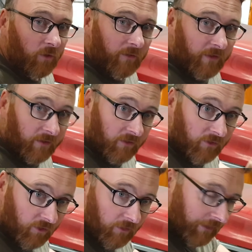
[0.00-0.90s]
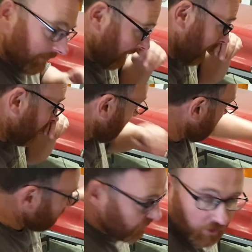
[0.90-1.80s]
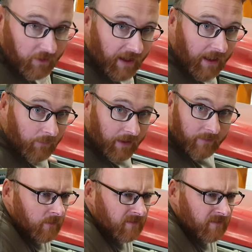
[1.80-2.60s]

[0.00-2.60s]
if it doesn't solve it, this is junk anyway.